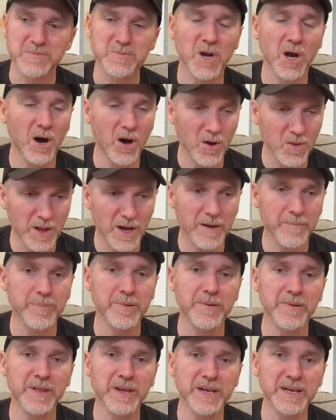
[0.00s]
Call
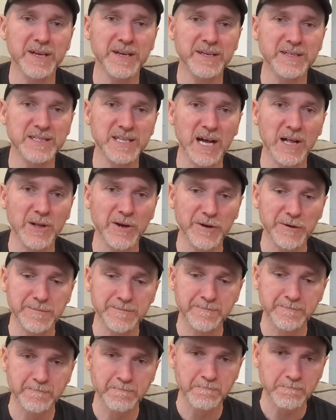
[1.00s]
up the seller,
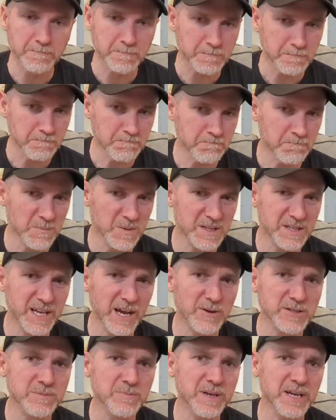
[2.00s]

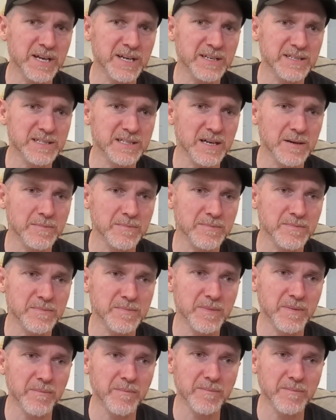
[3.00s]
tells me some